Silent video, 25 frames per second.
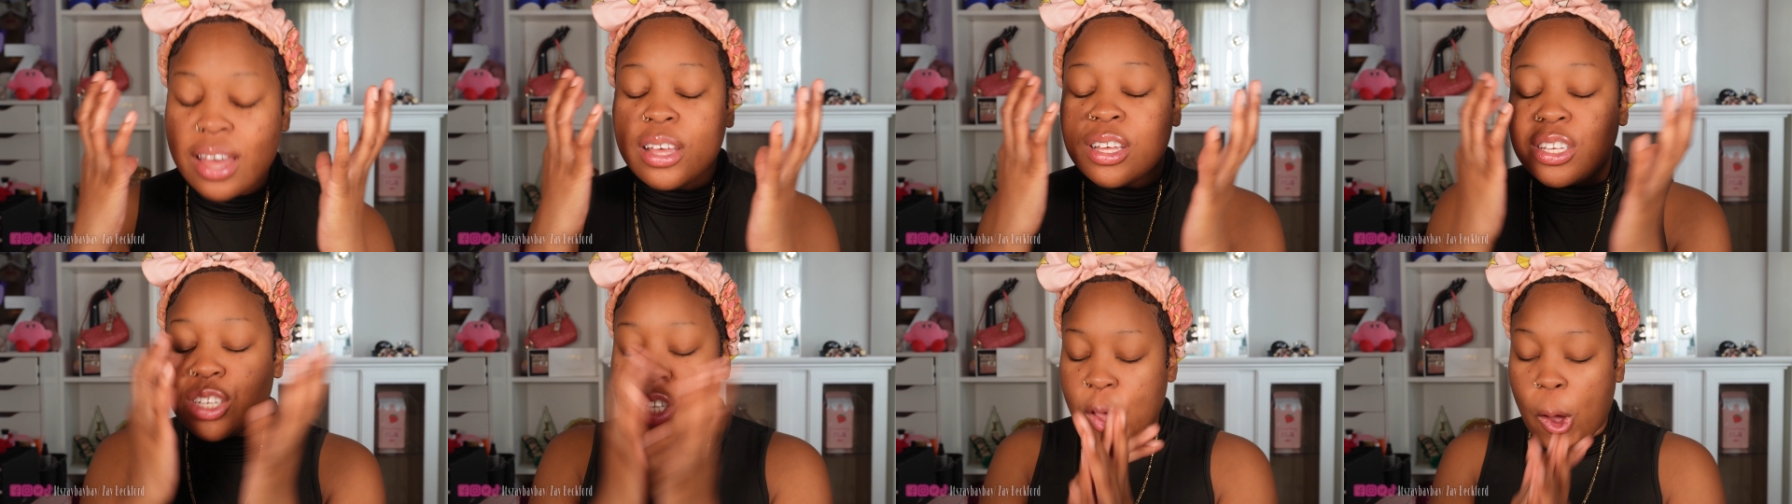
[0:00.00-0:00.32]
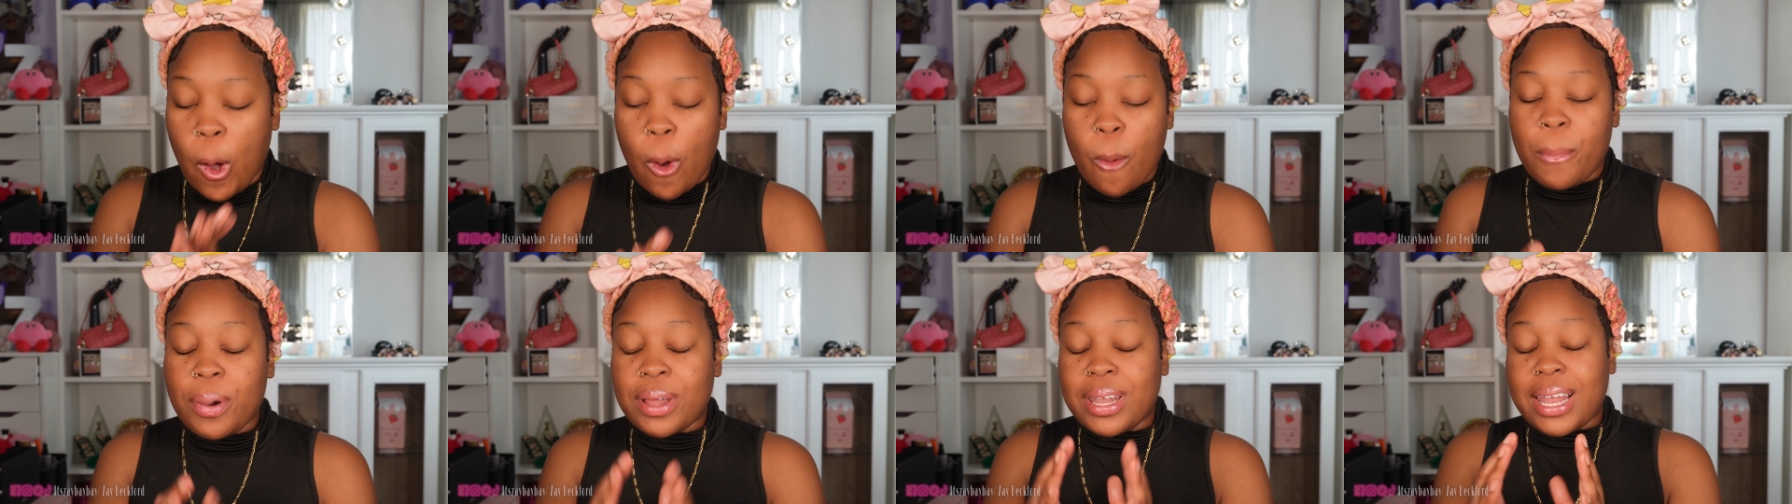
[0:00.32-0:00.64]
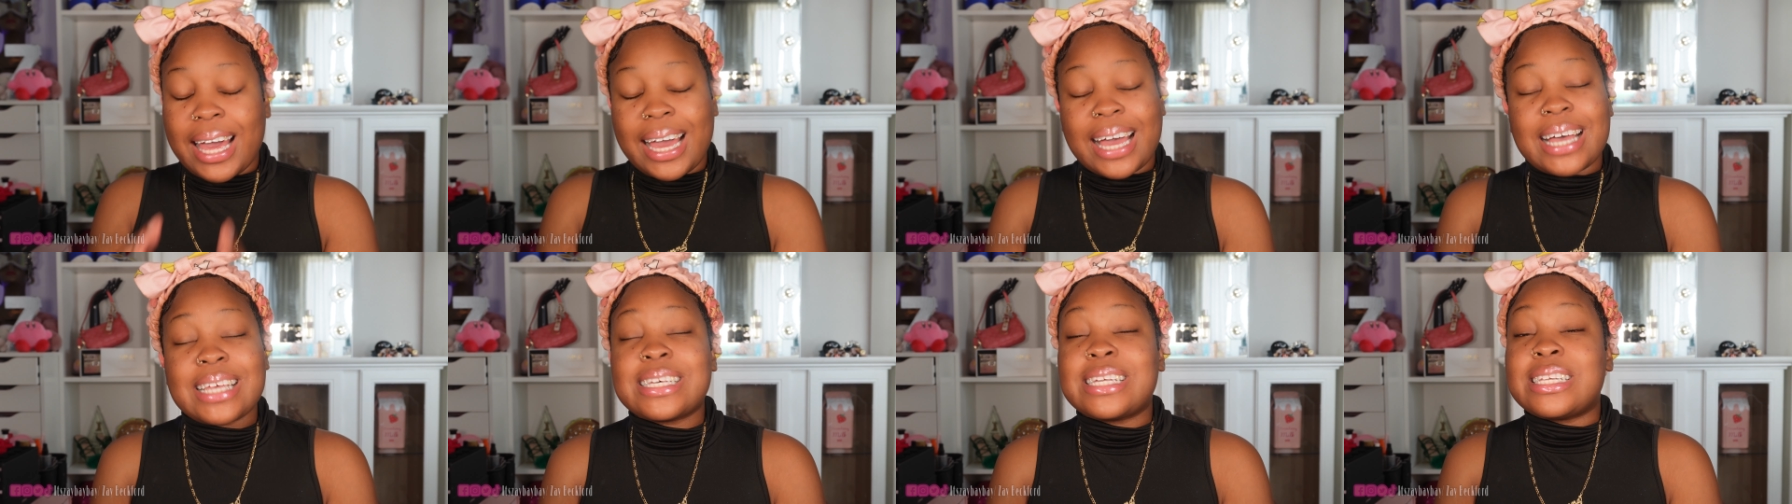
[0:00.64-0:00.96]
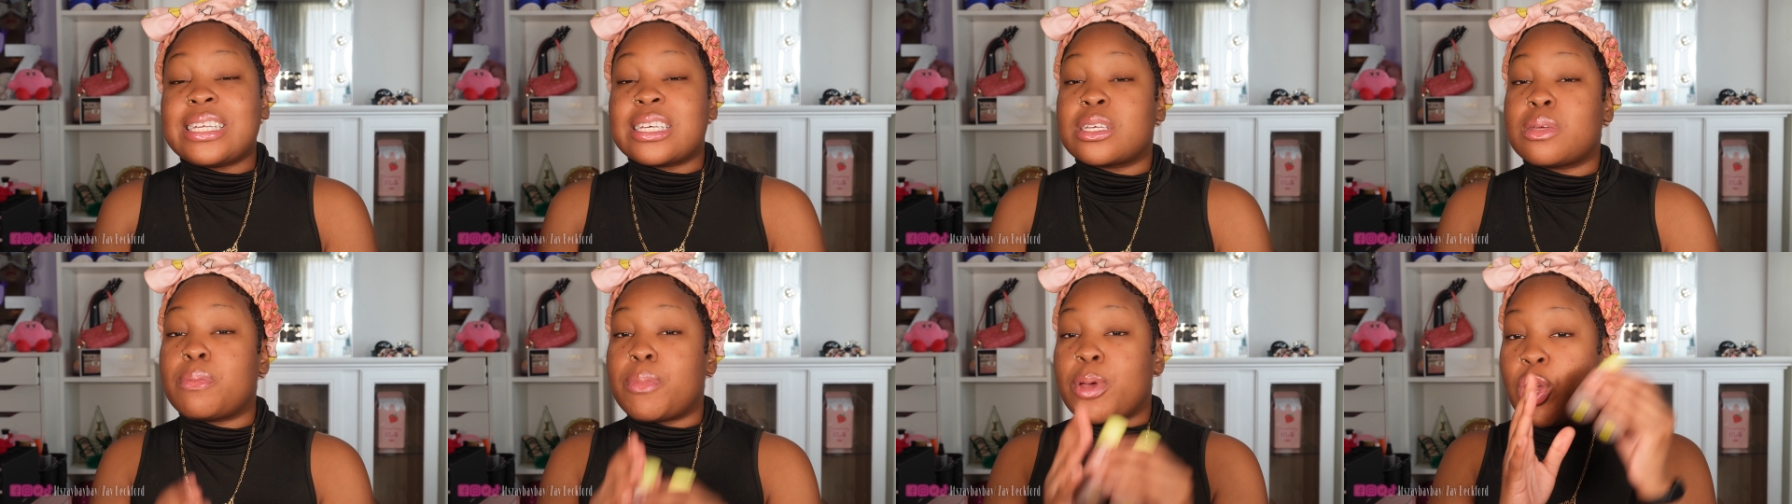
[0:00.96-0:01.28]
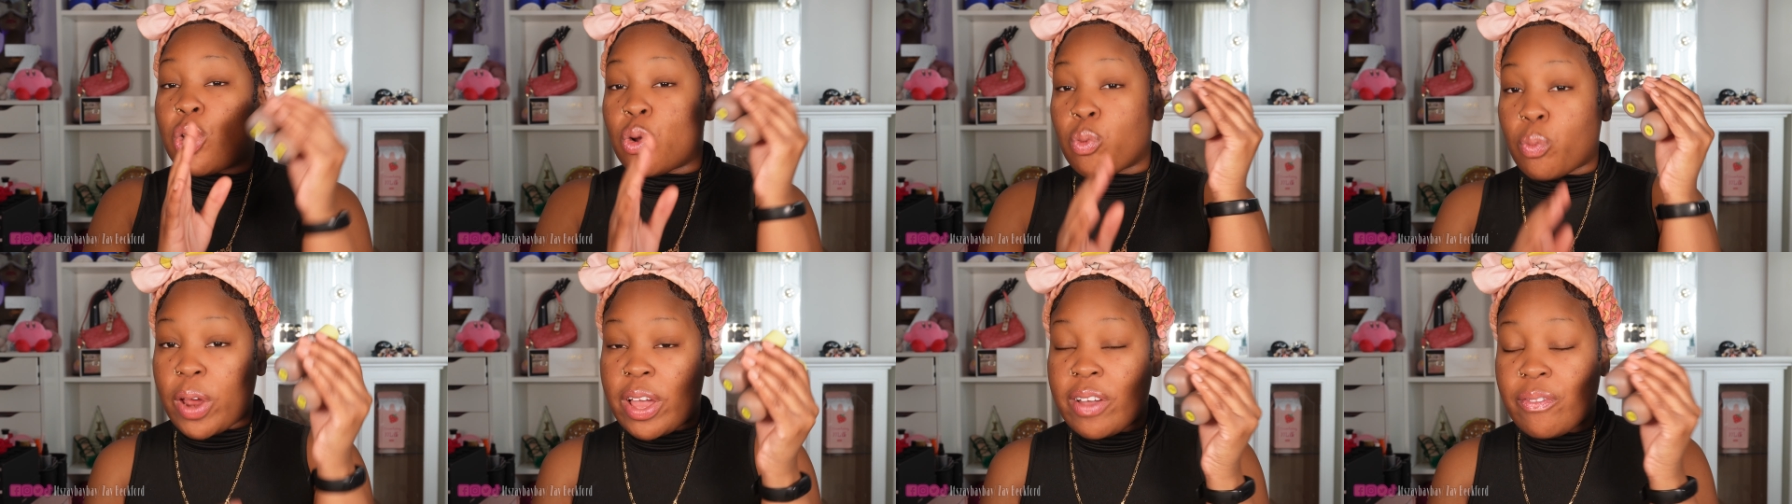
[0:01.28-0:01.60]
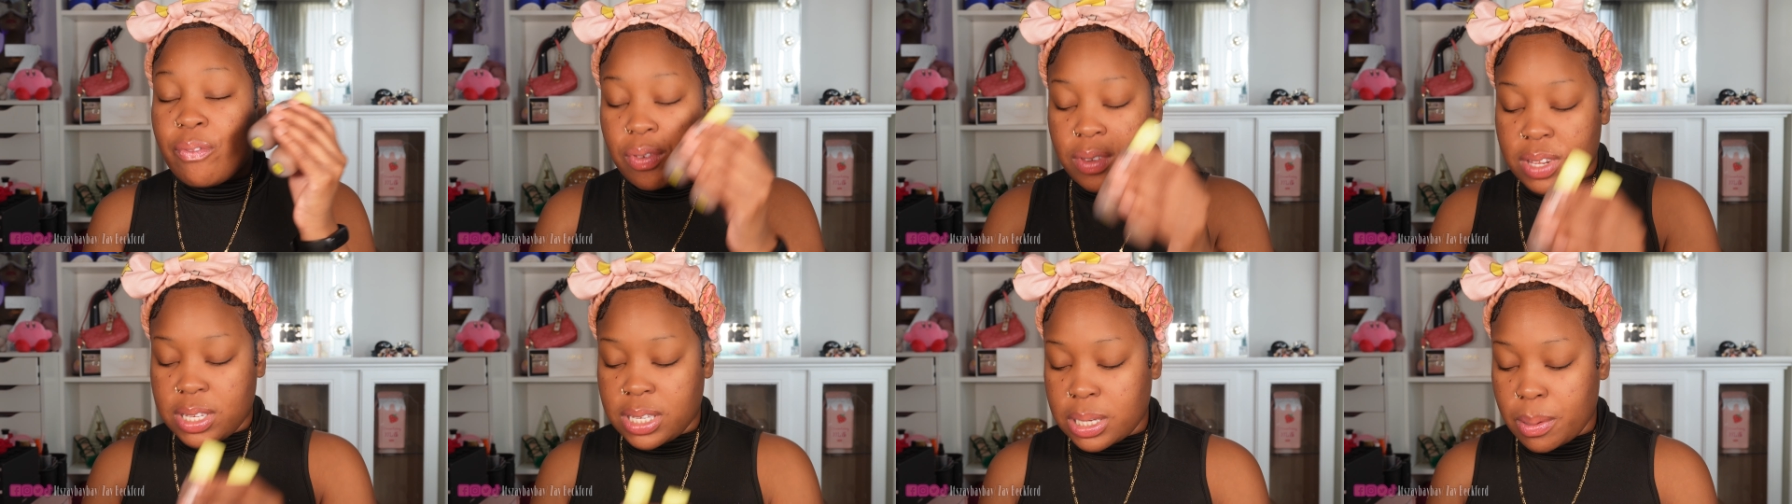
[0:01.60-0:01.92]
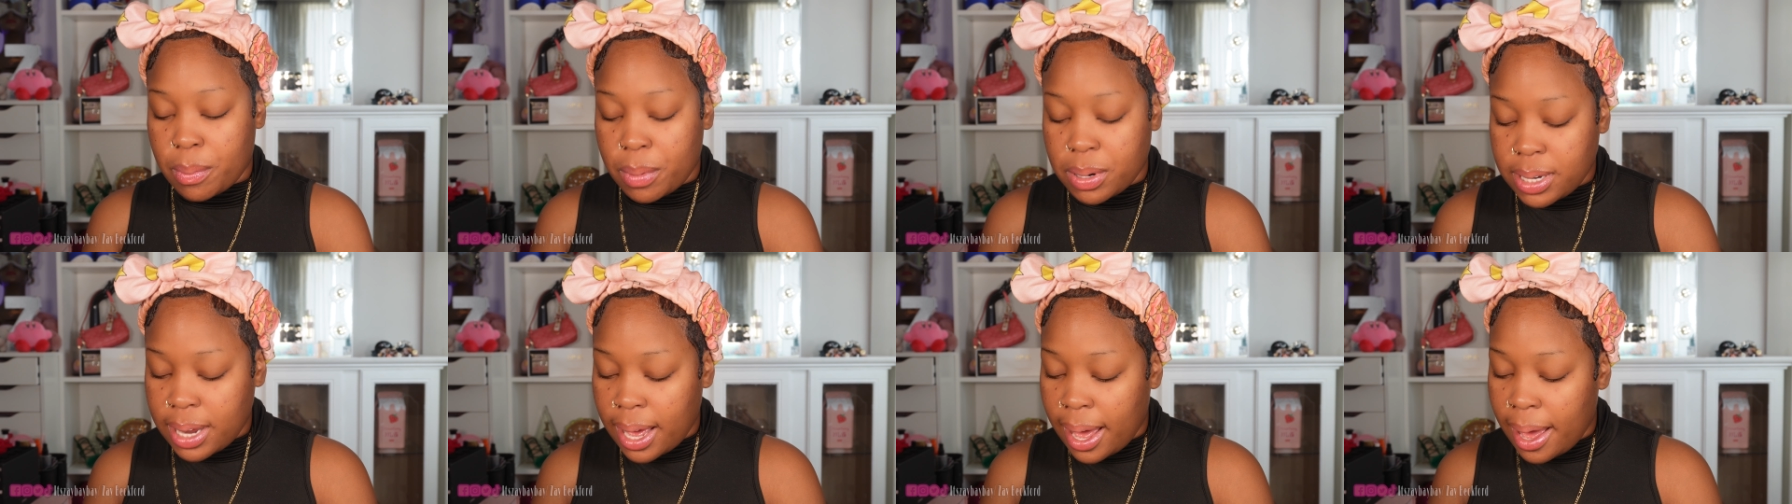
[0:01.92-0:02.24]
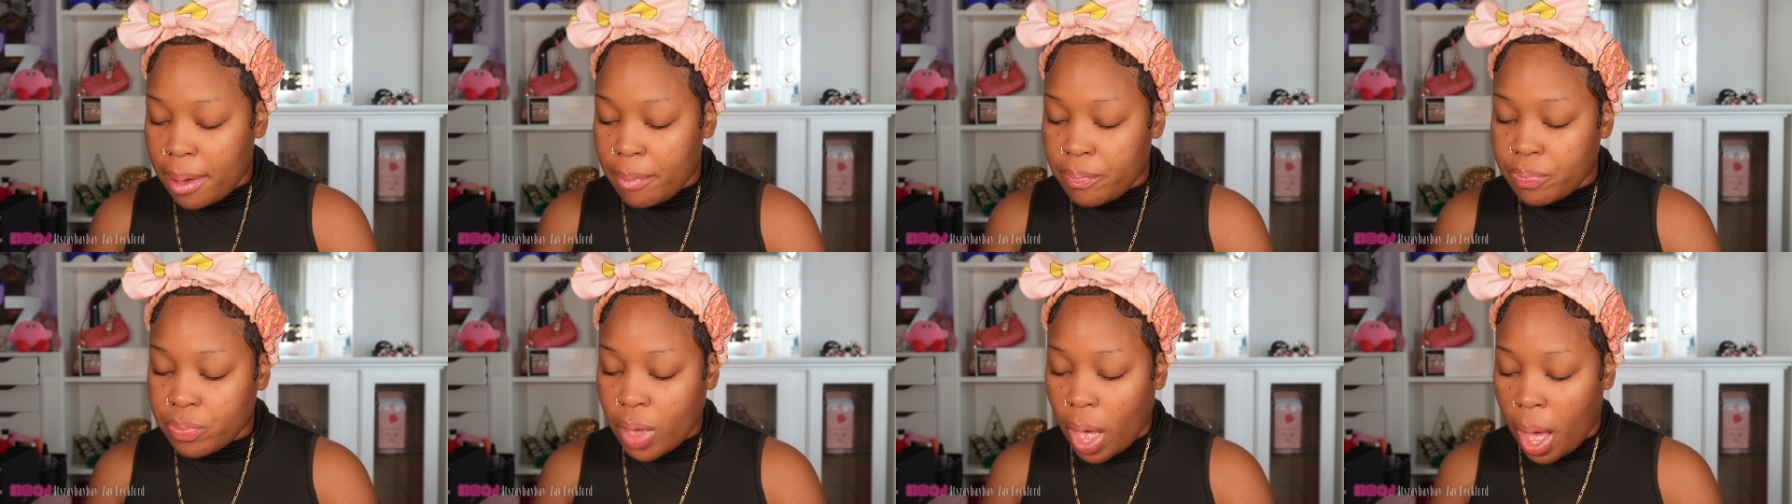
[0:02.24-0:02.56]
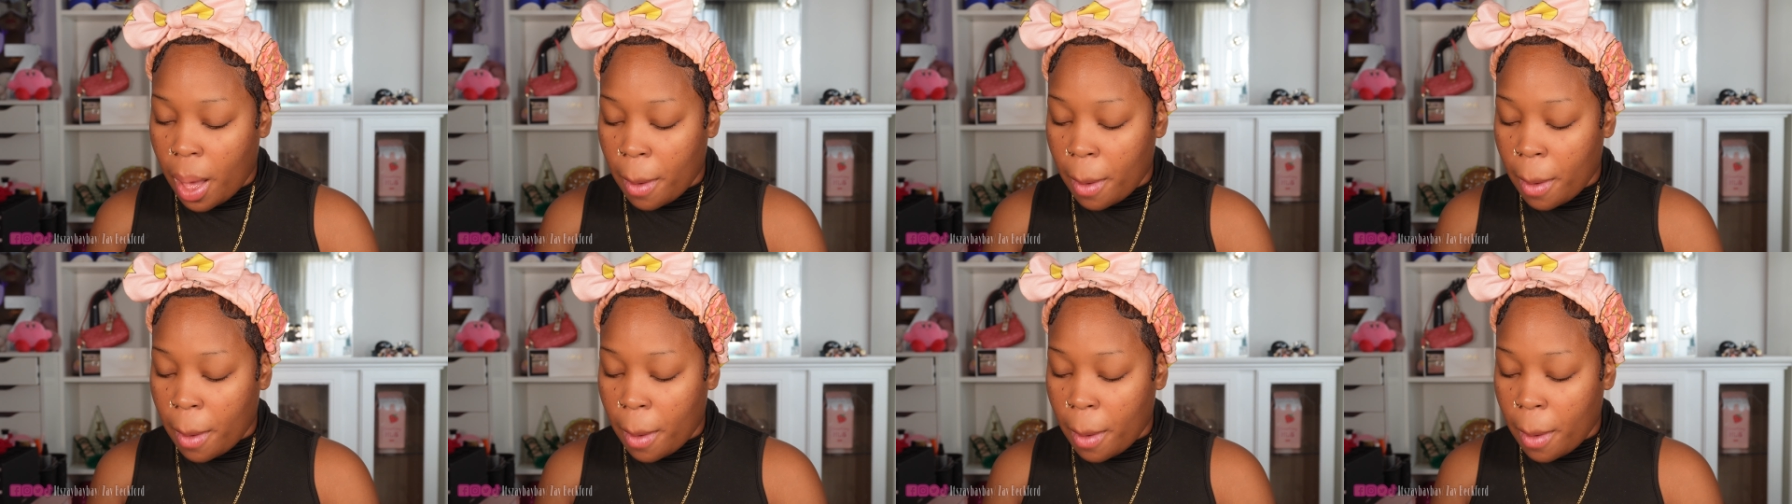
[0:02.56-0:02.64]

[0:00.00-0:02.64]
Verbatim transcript: So, but like I said, this is going to be great for the summertime.